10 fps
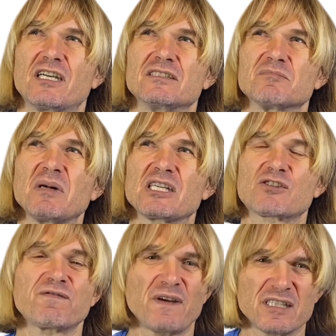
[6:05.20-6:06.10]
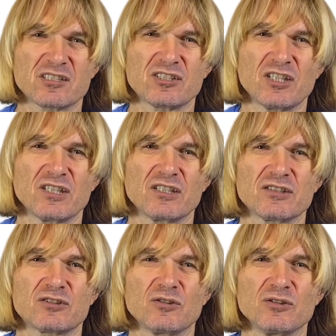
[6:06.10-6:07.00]
and much
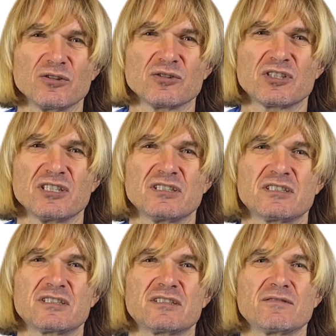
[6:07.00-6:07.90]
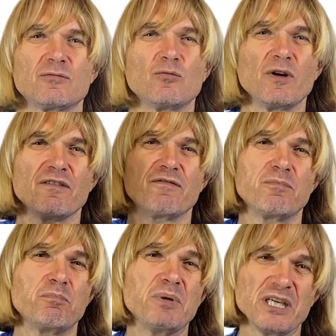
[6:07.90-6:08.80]
faster to use it with
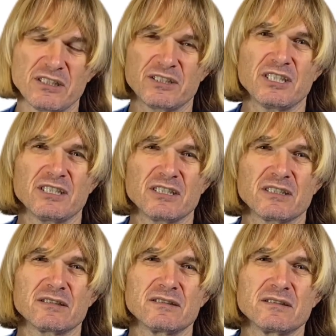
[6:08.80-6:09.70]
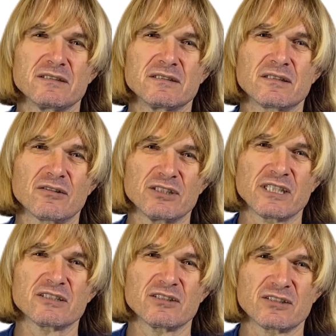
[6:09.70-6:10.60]
building
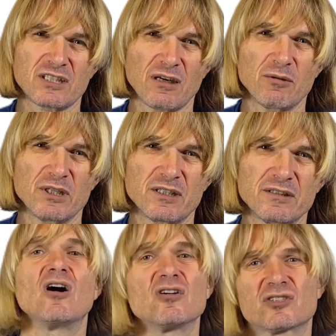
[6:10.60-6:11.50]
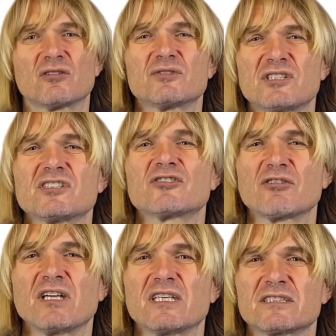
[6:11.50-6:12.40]
connected tower. Also, this is
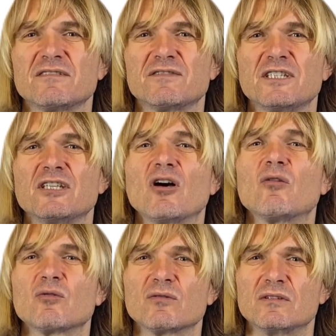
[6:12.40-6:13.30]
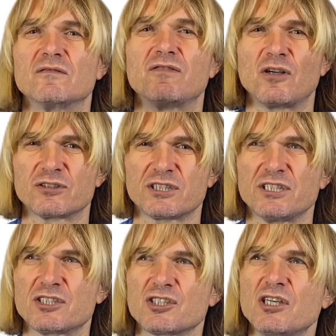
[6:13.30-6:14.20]
relatively low
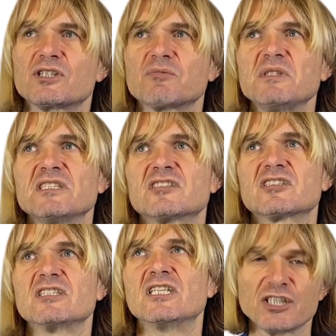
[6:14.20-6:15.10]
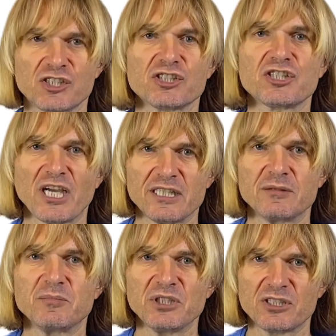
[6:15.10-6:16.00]
voltage, which means each
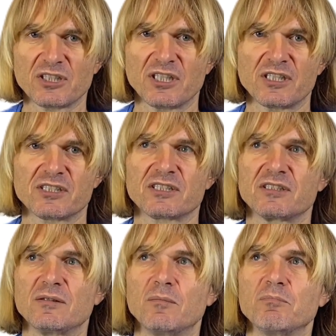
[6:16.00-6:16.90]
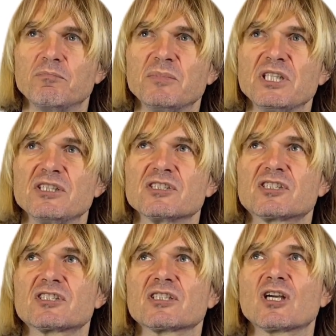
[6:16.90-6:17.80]
10 meters
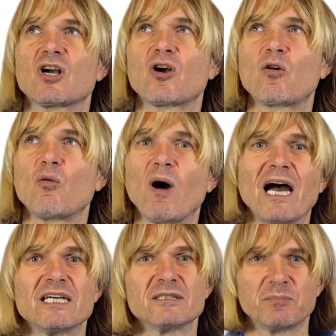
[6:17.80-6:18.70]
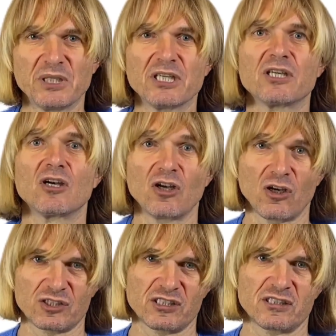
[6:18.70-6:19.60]
means quite big
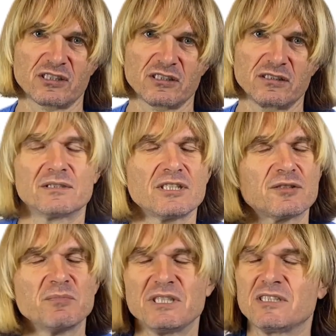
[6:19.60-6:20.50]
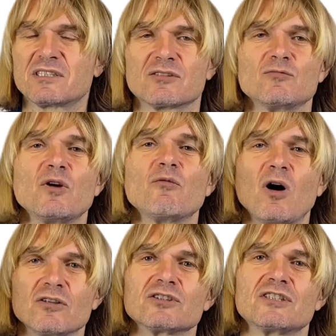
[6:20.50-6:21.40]
losses. This means we
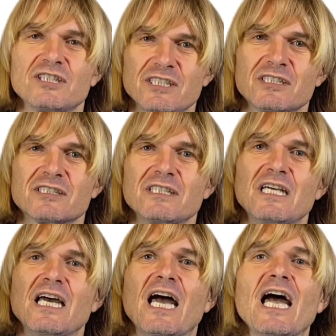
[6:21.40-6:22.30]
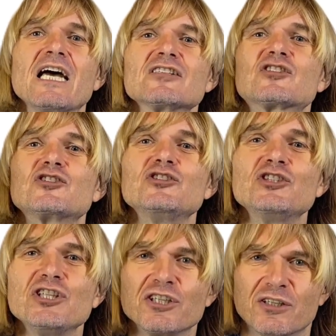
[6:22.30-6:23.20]
want this as
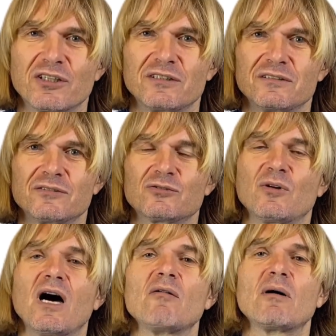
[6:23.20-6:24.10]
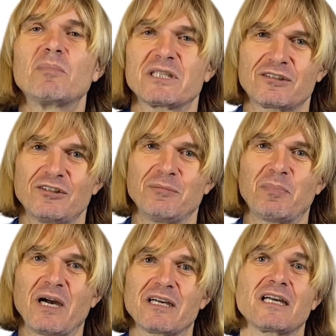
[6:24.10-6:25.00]
near to our battery
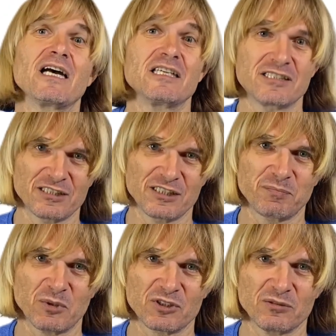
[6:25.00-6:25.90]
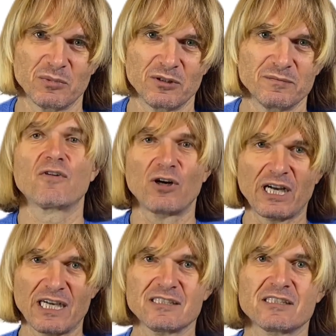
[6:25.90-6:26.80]
pack as it is possible. For
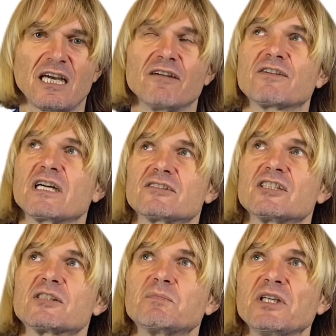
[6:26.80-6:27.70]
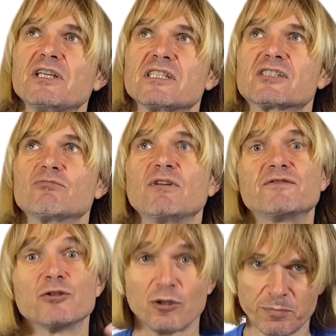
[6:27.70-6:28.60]
us, I've got experience with
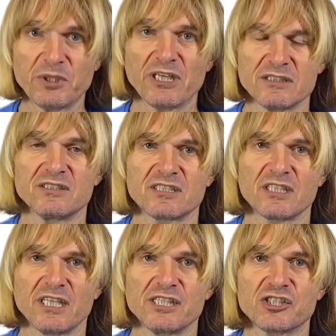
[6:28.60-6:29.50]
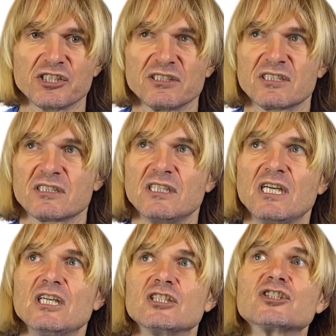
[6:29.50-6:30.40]
European installations.
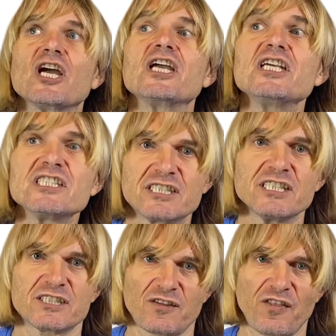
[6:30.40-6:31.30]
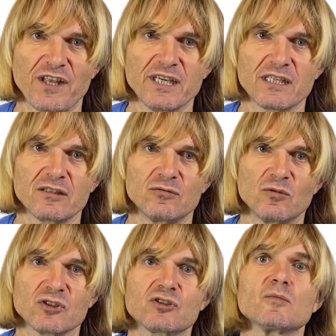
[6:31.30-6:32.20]
The easiest thing
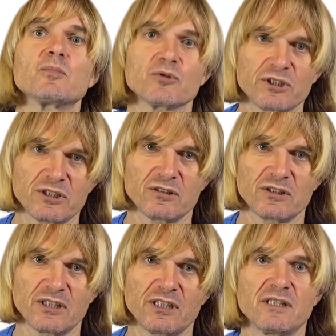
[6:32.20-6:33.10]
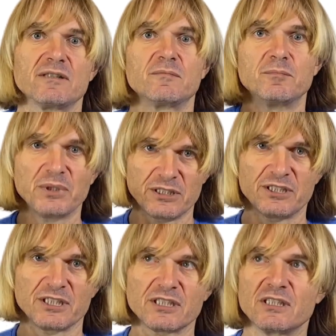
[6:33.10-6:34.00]
was to put it on the
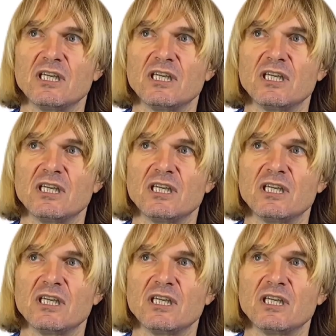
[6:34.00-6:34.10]
building.